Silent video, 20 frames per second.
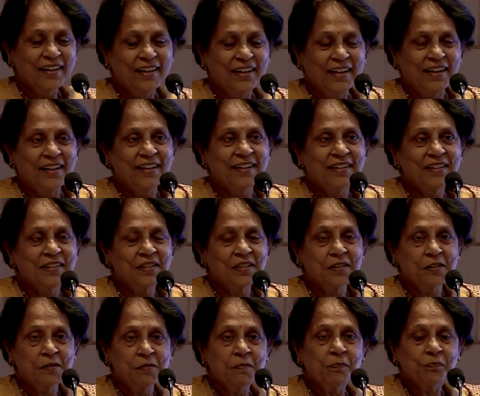And
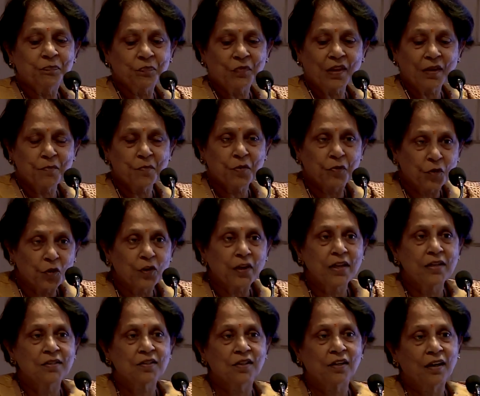before
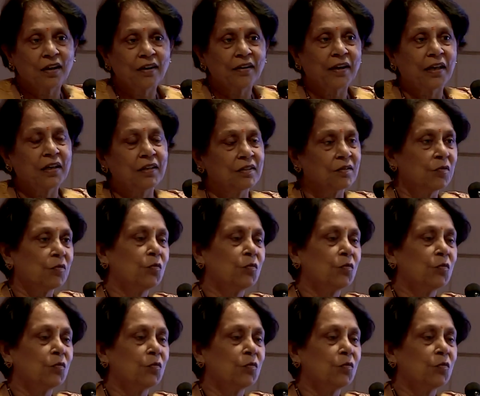I start, I